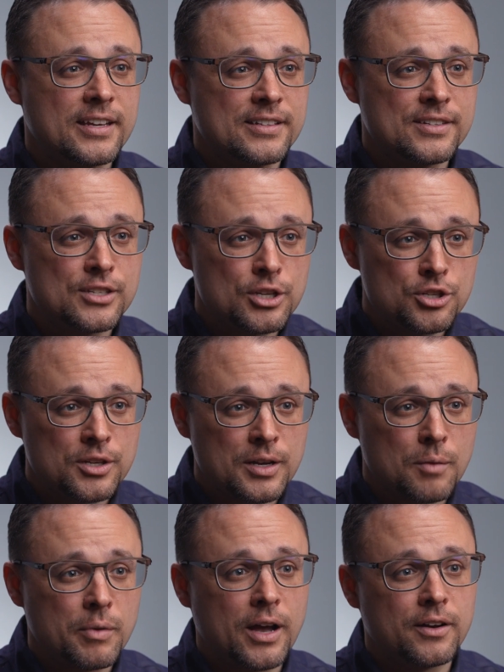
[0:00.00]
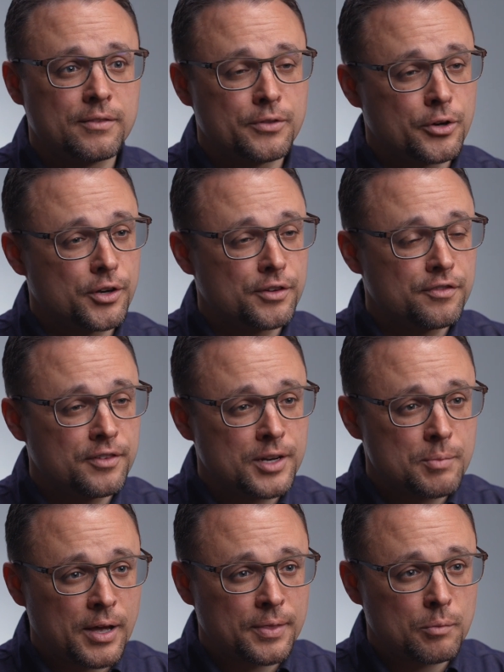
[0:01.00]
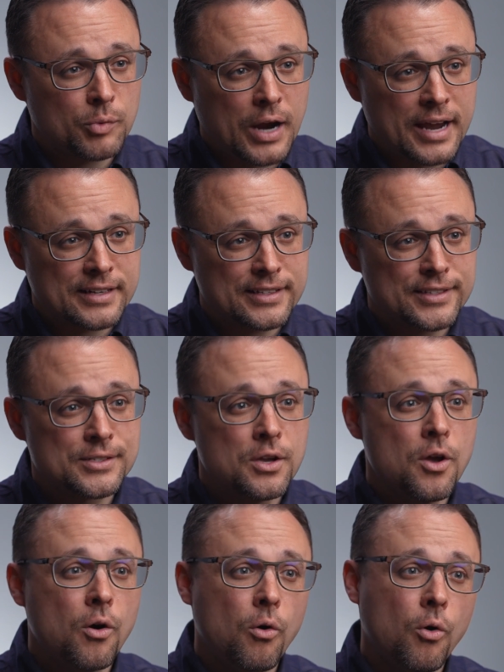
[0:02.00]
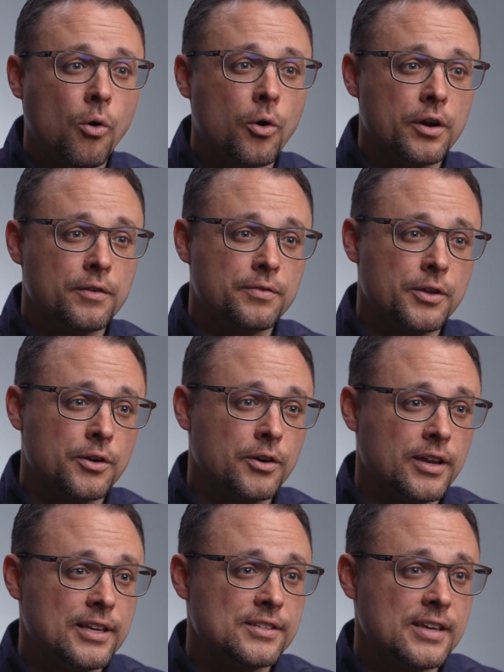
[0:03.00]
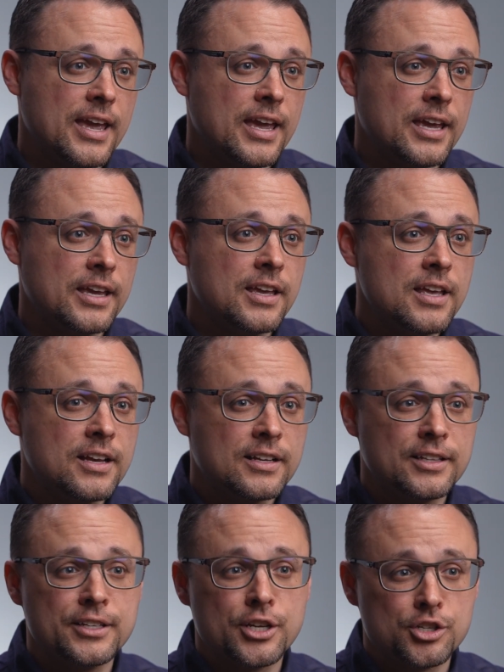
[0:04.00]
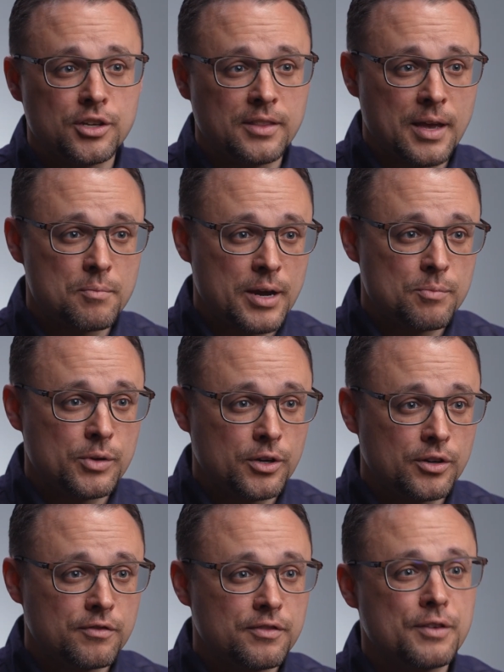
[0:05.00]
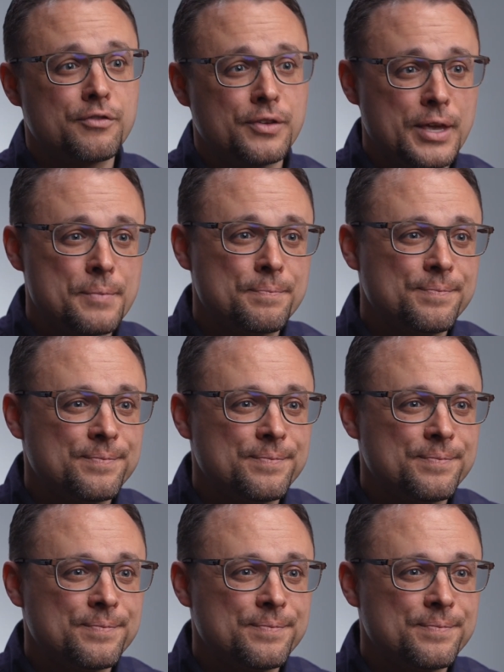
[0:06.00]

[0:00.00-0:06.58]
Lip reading: a decision about if they're a good fit about the practice or if there is a clinician that might be a good fit for them.